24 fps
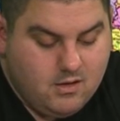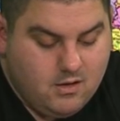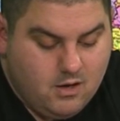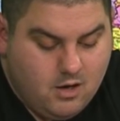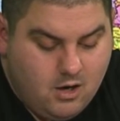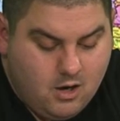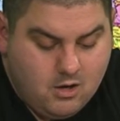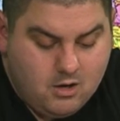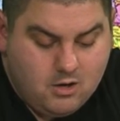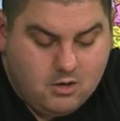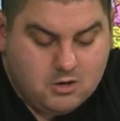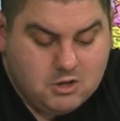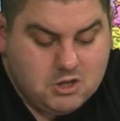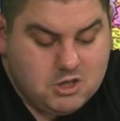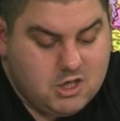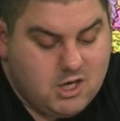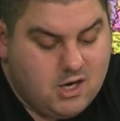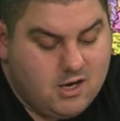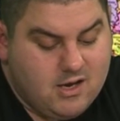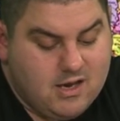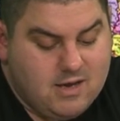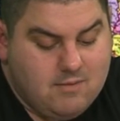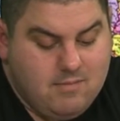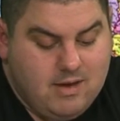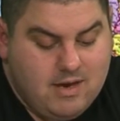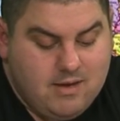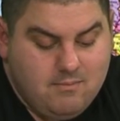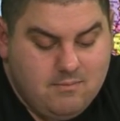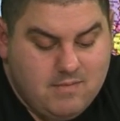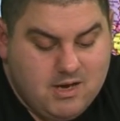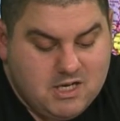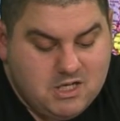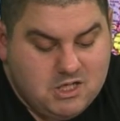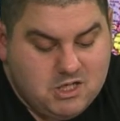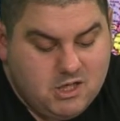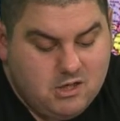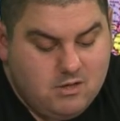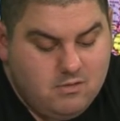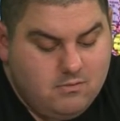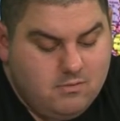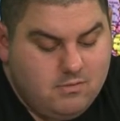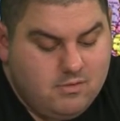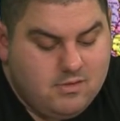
Uncle Chuck, I made mention,